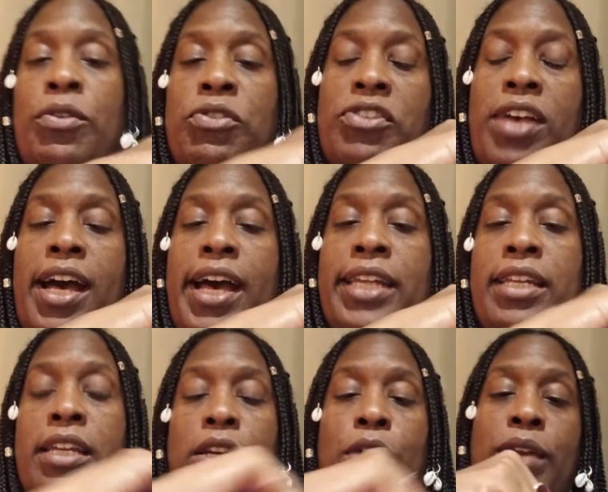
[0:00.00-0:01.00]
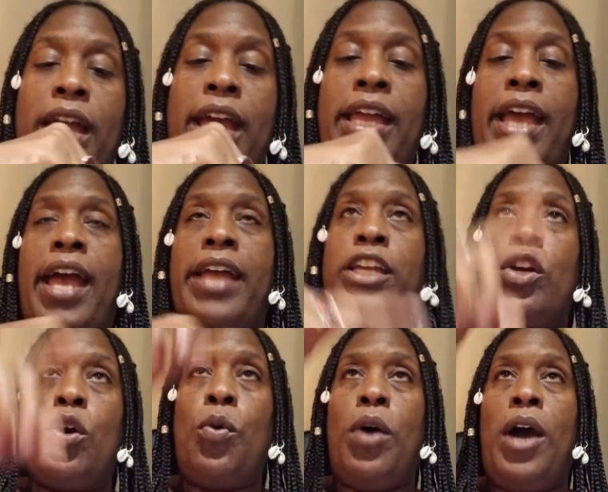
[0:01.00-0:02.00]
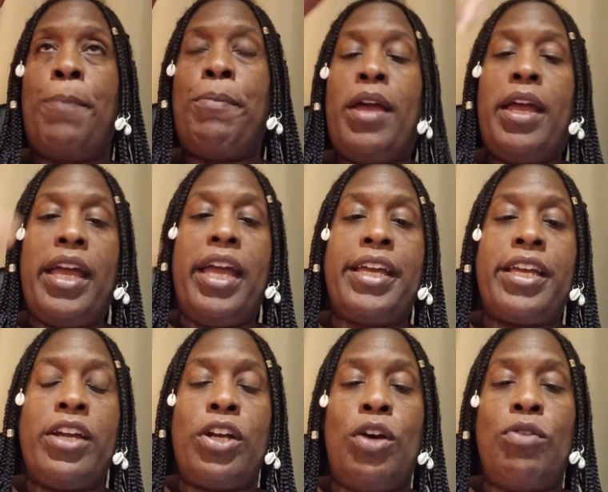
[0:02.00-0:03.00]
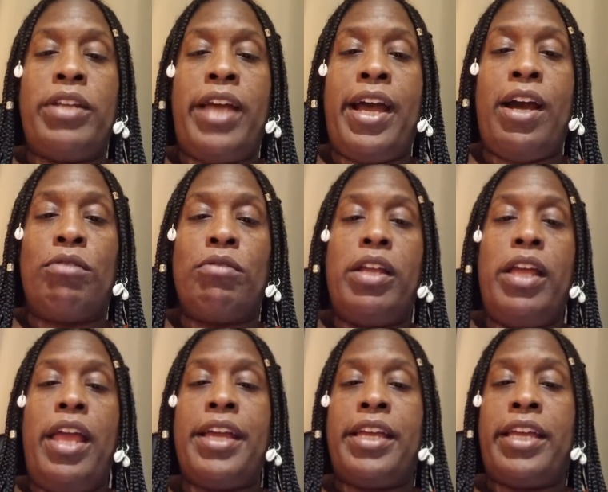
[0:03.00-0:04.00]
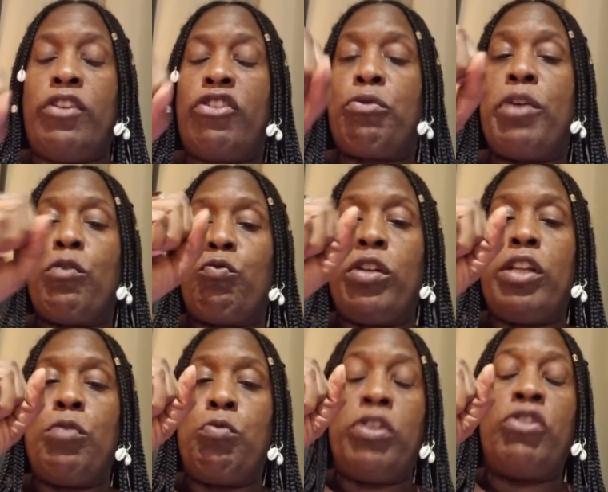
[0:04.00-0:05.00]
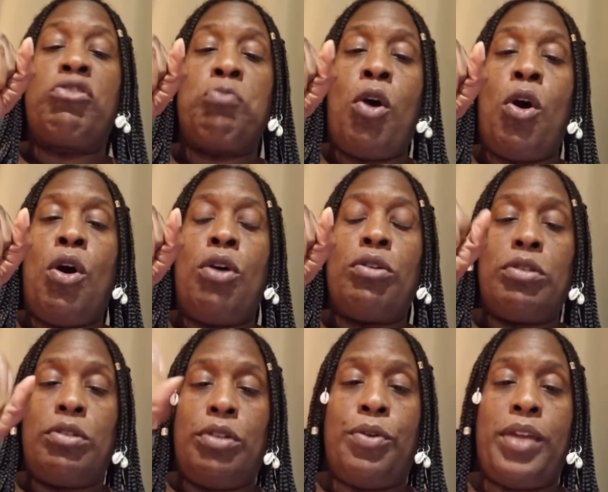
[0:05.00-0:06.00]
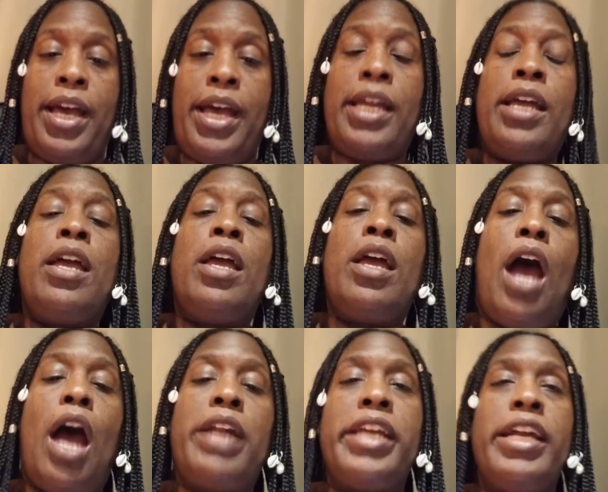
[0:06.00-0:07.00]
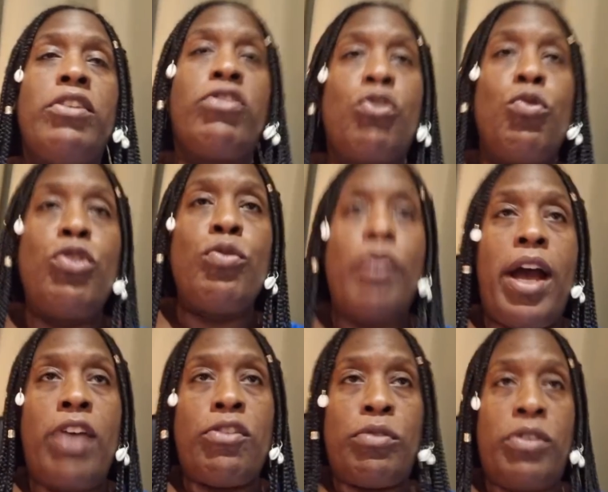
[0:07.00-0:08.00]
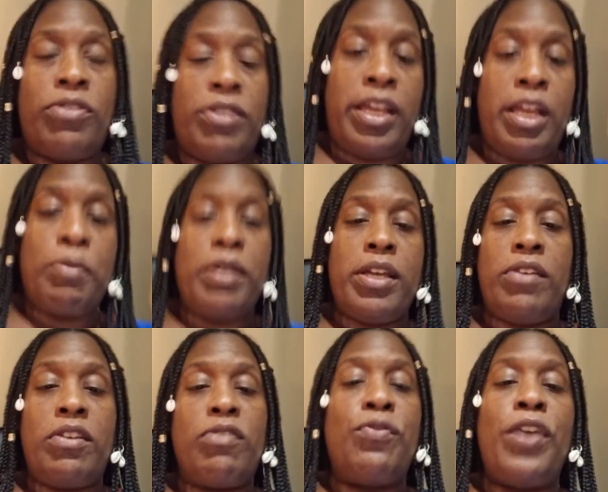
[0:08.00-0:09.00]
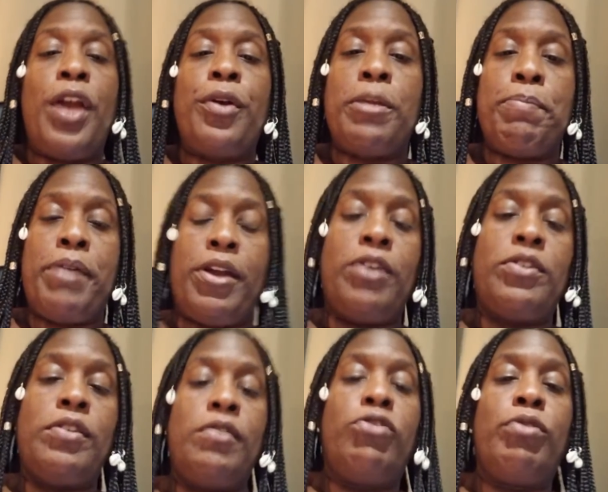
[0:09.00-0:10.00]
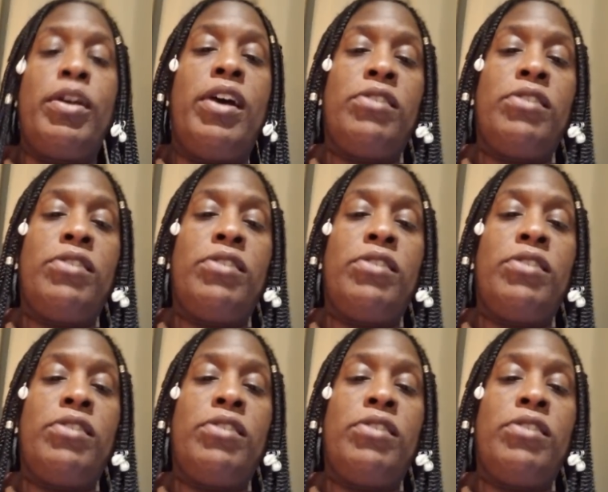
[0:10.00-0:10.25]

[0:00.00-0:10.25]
side. Okay? It can go up, it can go down. It can shrink really, really small, okay? I need to school you guys on this thing because it's very imperative that you guys